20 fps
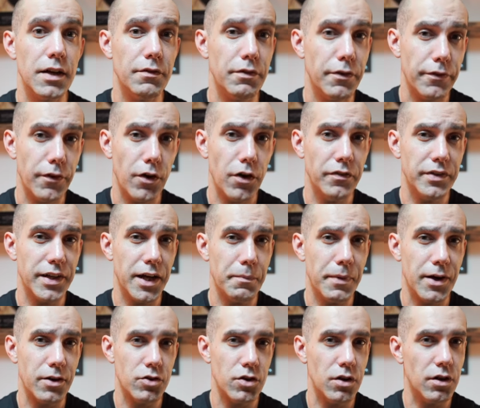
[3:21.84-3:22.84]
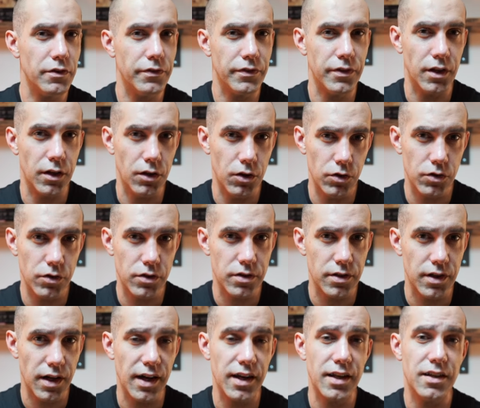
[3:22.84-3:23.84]
have a 5-day battery life on the Lux
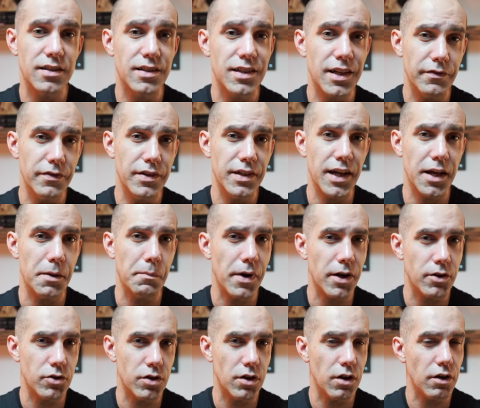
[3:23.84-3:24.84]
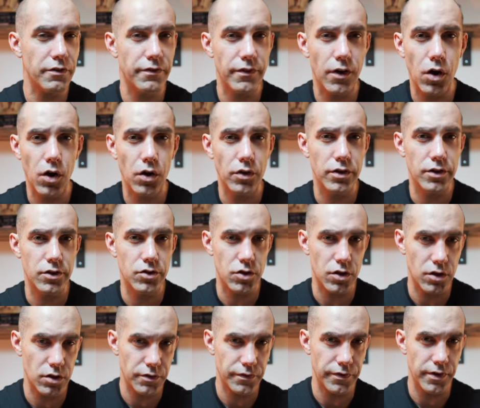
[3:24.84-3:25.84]
and a 7-day battery life on the Charge